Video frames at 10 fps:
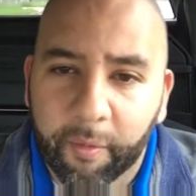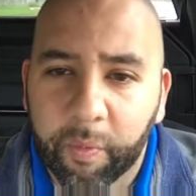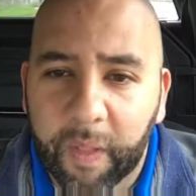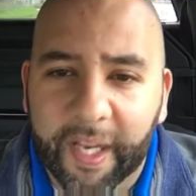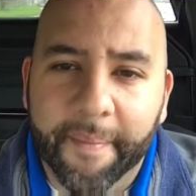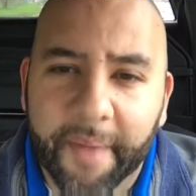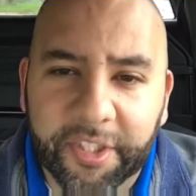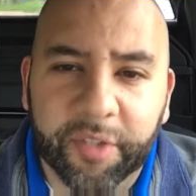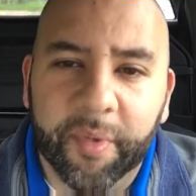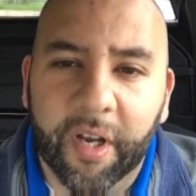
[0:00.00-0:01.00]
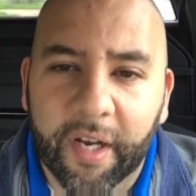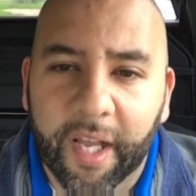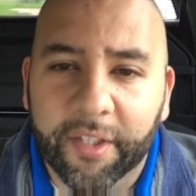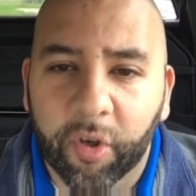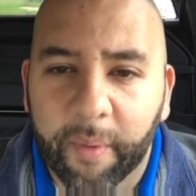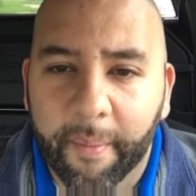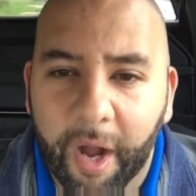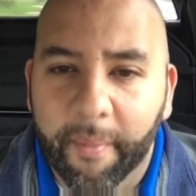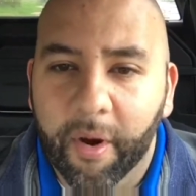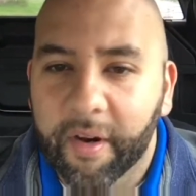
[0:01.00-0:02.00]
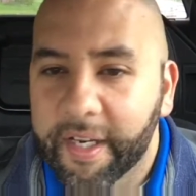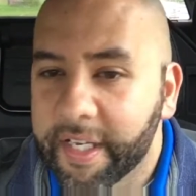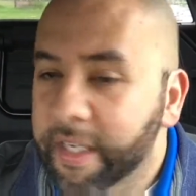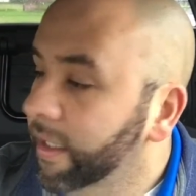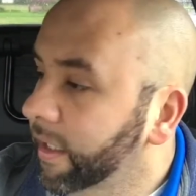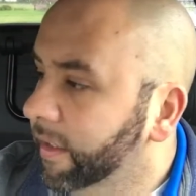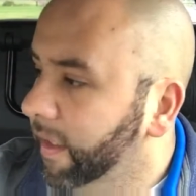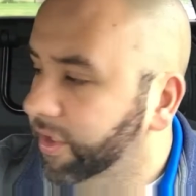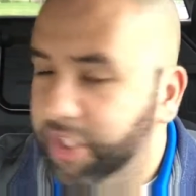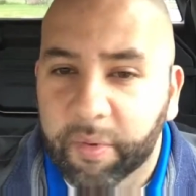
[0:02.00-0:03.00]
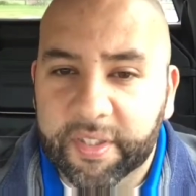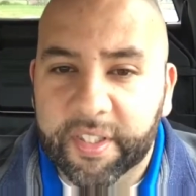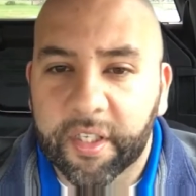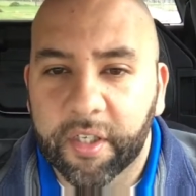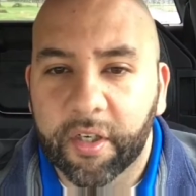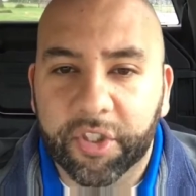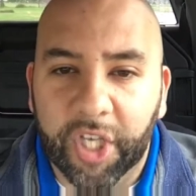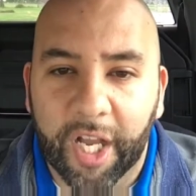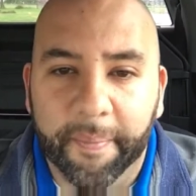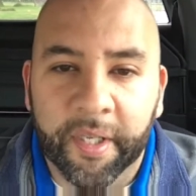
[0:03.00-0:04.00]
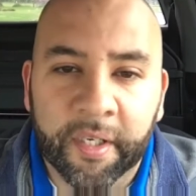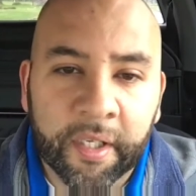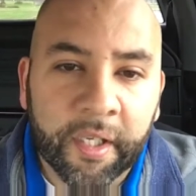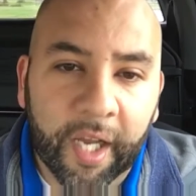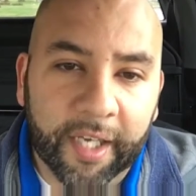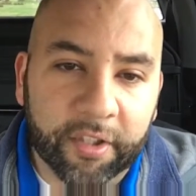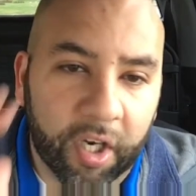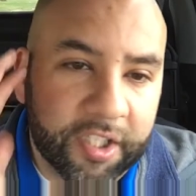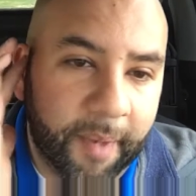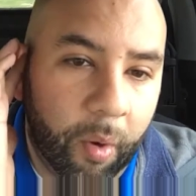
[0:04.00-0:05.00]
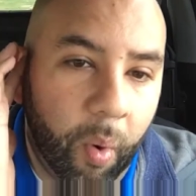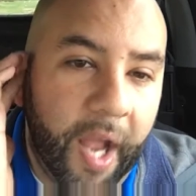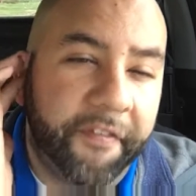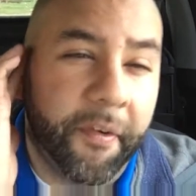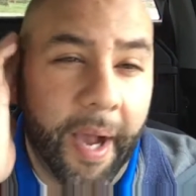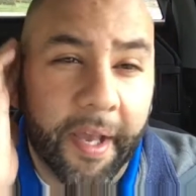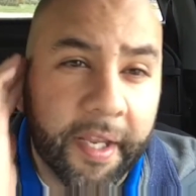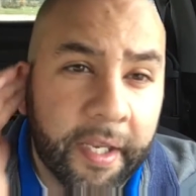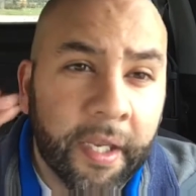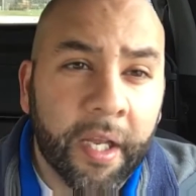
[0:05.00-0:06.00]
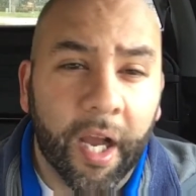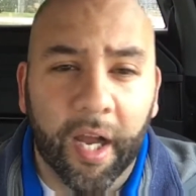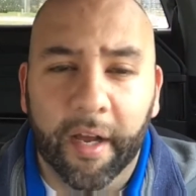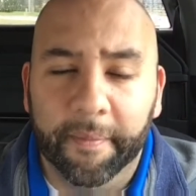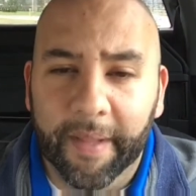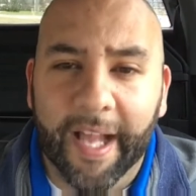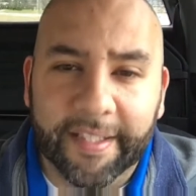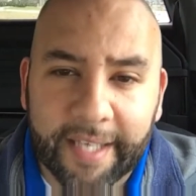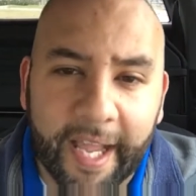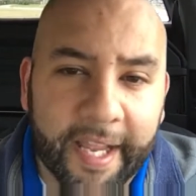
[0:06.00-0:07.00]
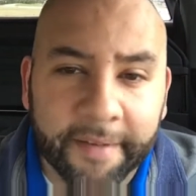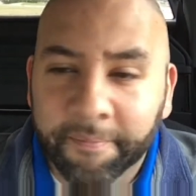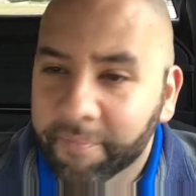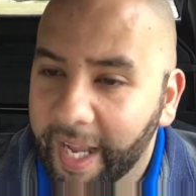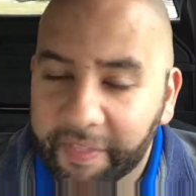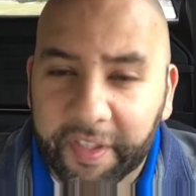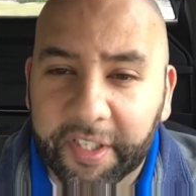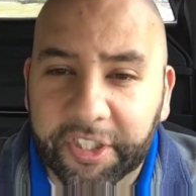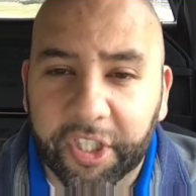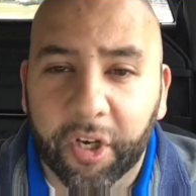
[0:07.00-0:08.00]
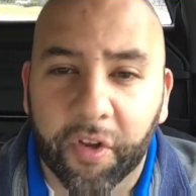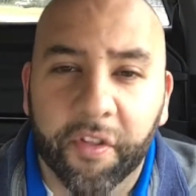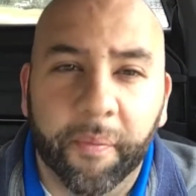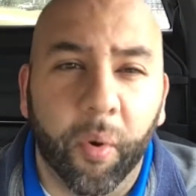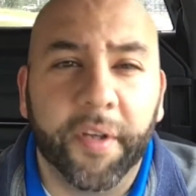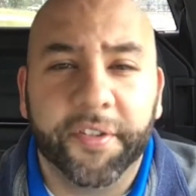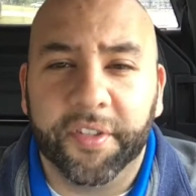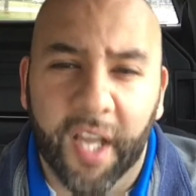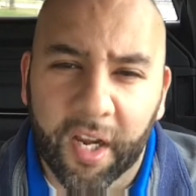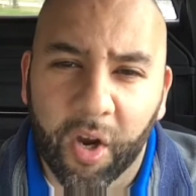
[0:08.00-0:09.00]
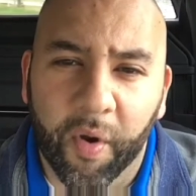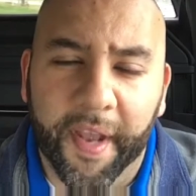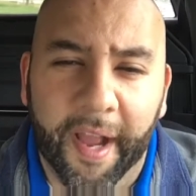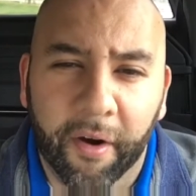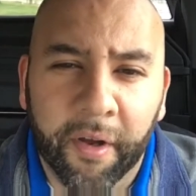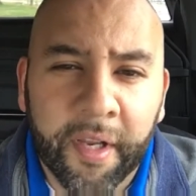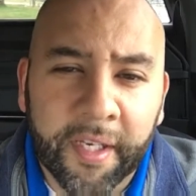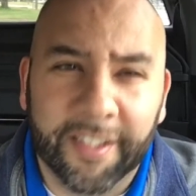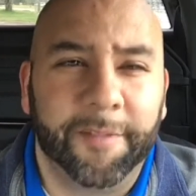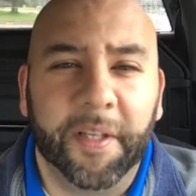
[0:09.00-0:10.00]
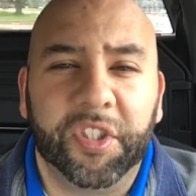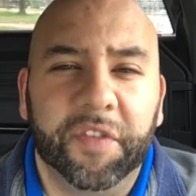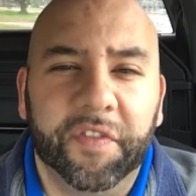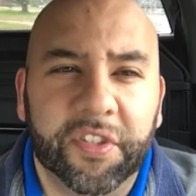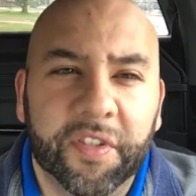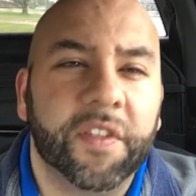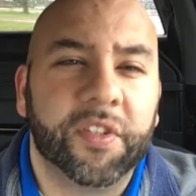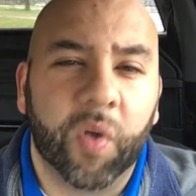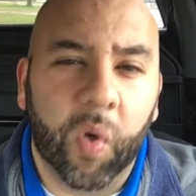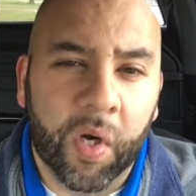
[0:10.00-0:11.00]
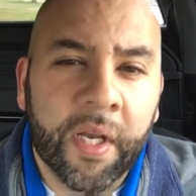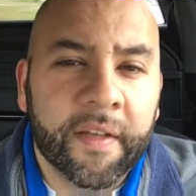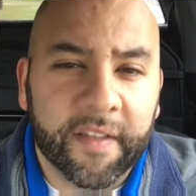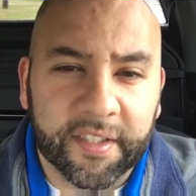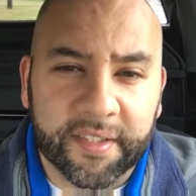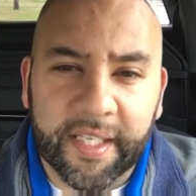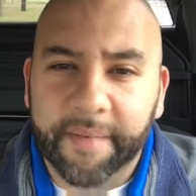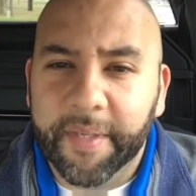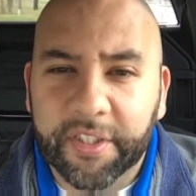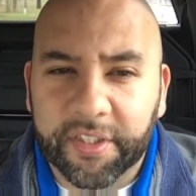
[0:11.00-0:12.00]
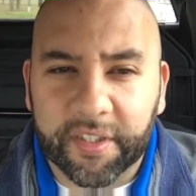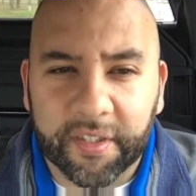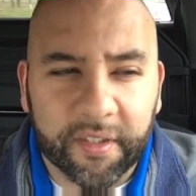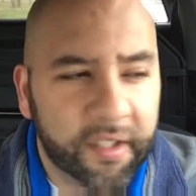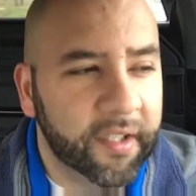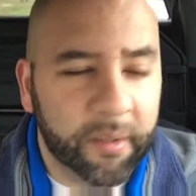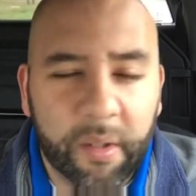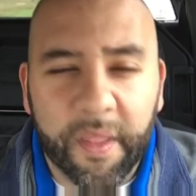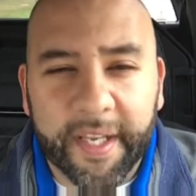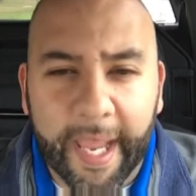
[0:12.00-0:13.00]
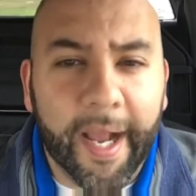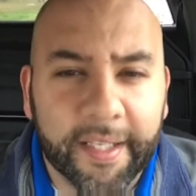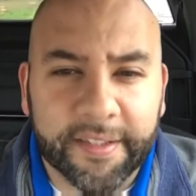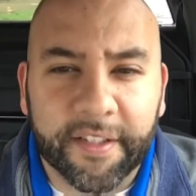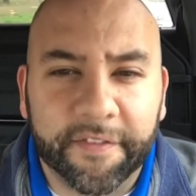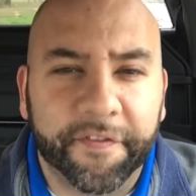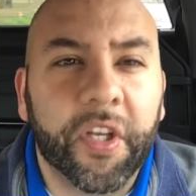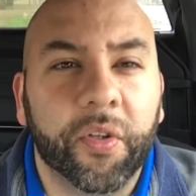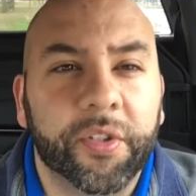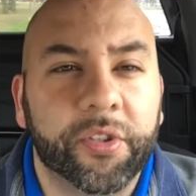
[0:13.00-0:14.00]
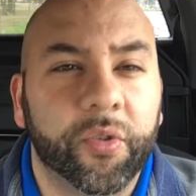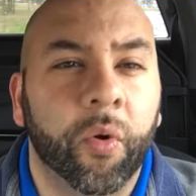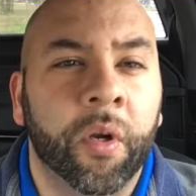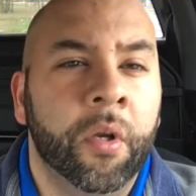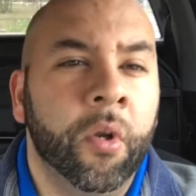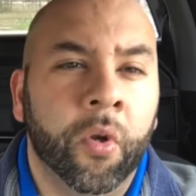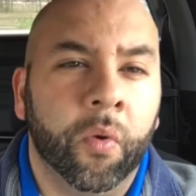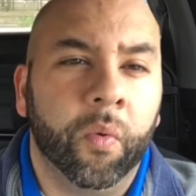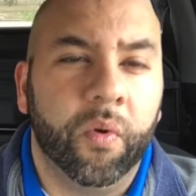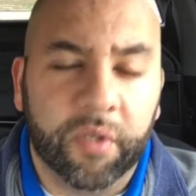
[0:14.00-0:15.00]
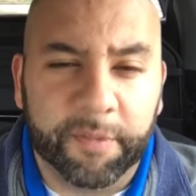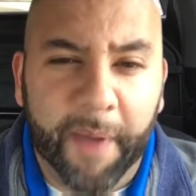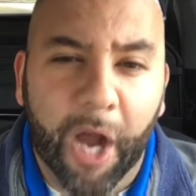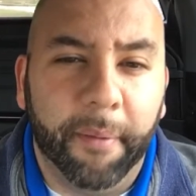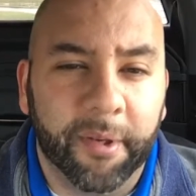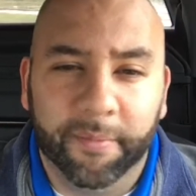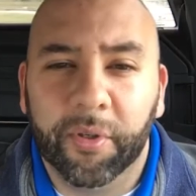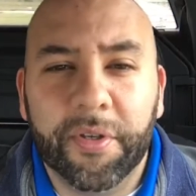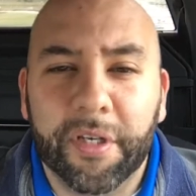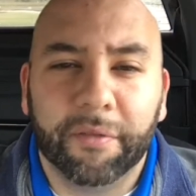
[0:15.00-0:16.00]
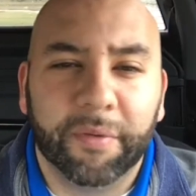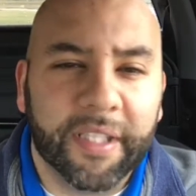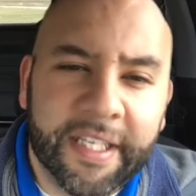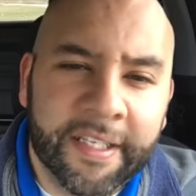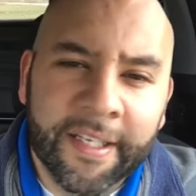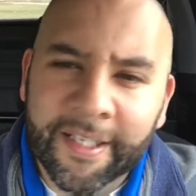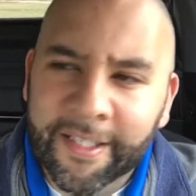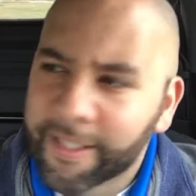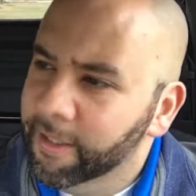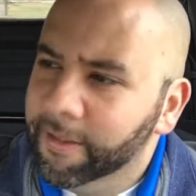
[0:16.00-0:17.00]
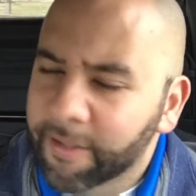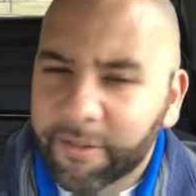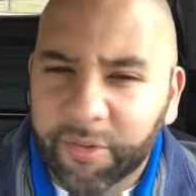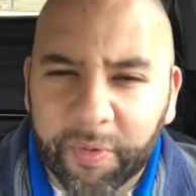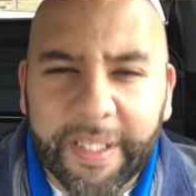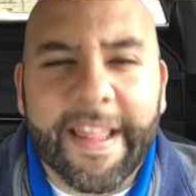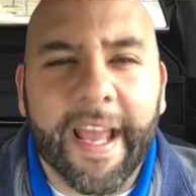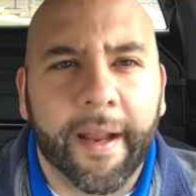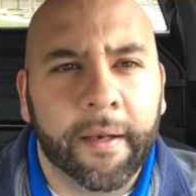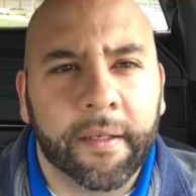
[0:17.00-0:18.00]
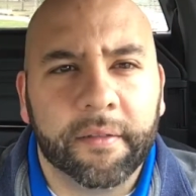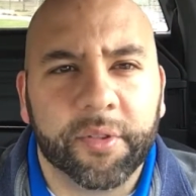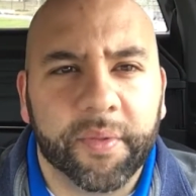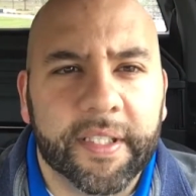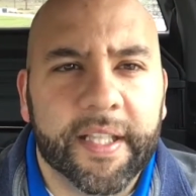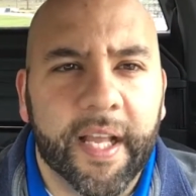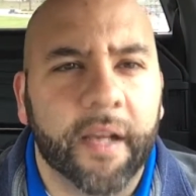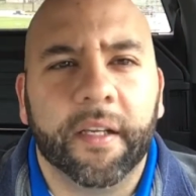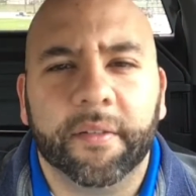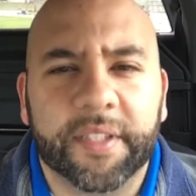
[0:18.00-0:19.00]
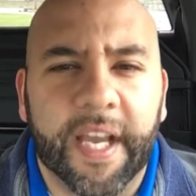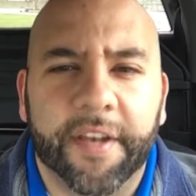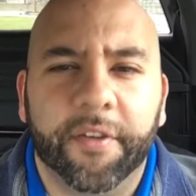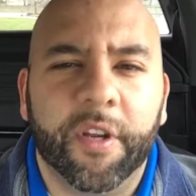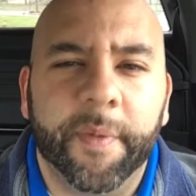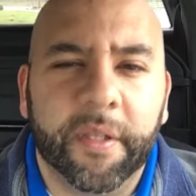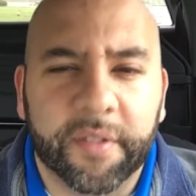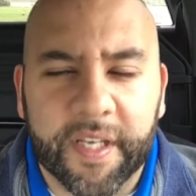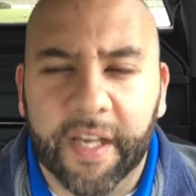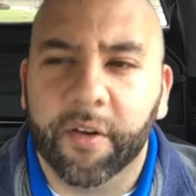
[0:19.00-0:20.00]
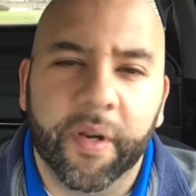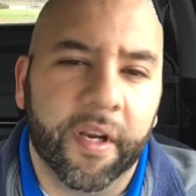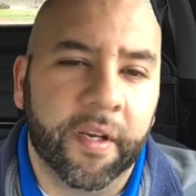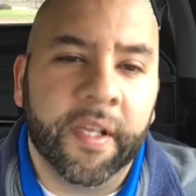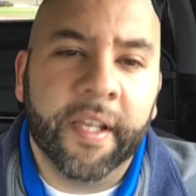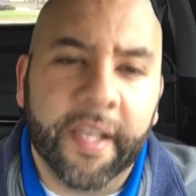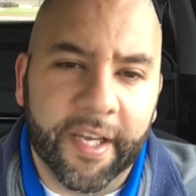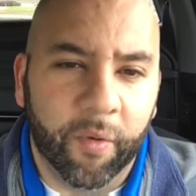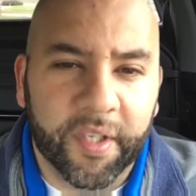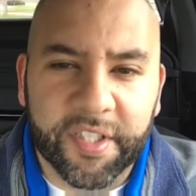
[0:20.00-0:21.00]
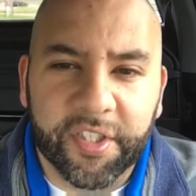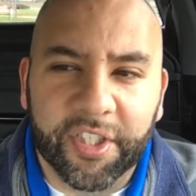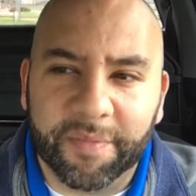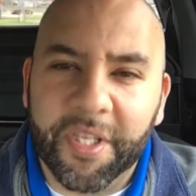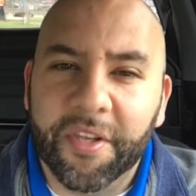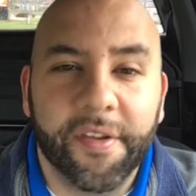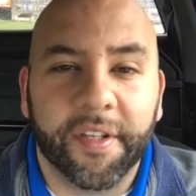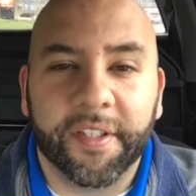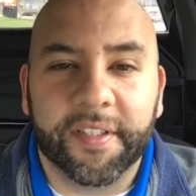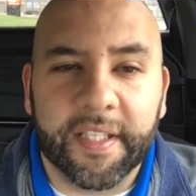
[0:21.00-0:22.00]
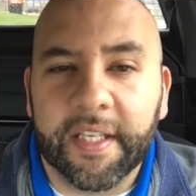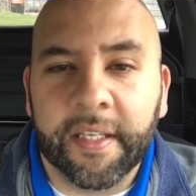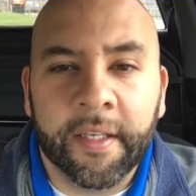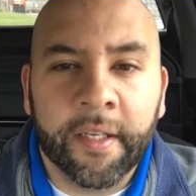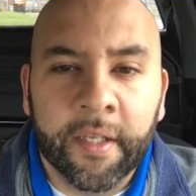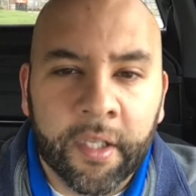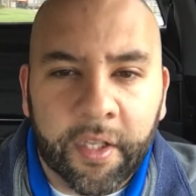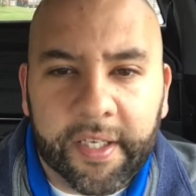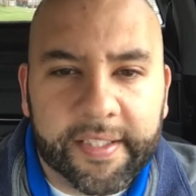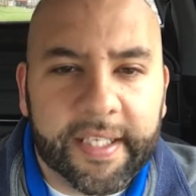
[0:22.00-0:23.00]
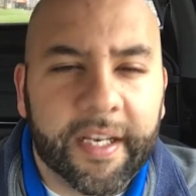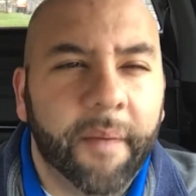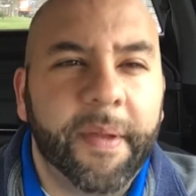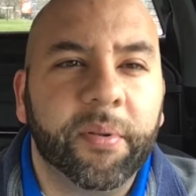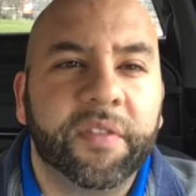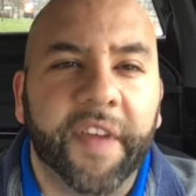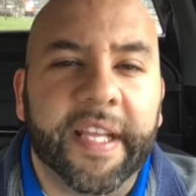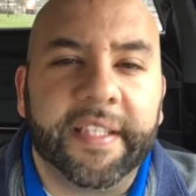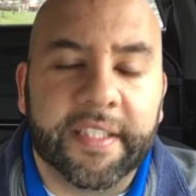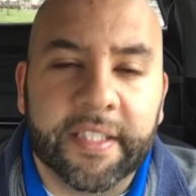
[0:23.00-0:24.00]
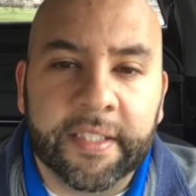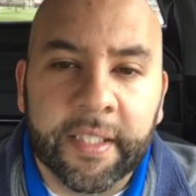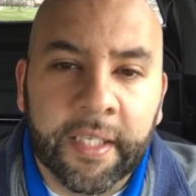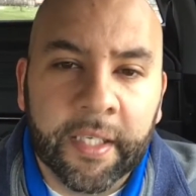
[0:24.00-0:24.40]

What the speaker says: Like I mentioned, I told my mom already that she wasn't going to go shopping. I talked to my wife about it last night. I think her and the boys are done going out, especially if it's to the store. There's going to be just the chaos and the fear in the store was palpable. It was really there. was really there. It was kind of creepy. It was kind of weird. And it wasn't just me. You could see it on people's faces.